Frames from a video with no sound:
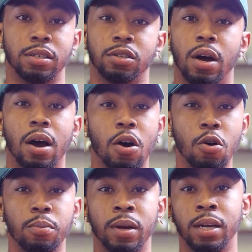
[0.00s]
So I
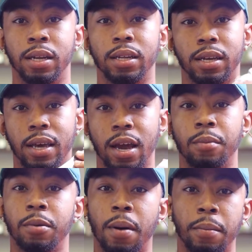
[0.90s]
hope that the
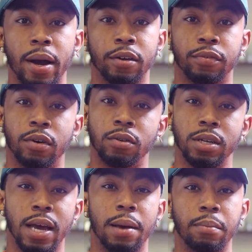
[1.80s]
camera and my microphone did
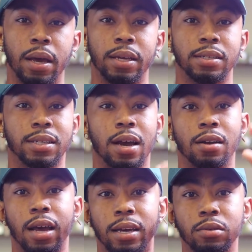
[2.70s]
not make it sound
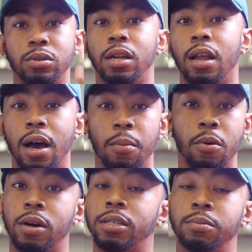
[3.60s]
like it was a
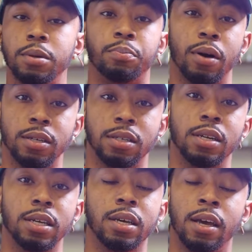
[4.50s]
lawnmower. Because me personally,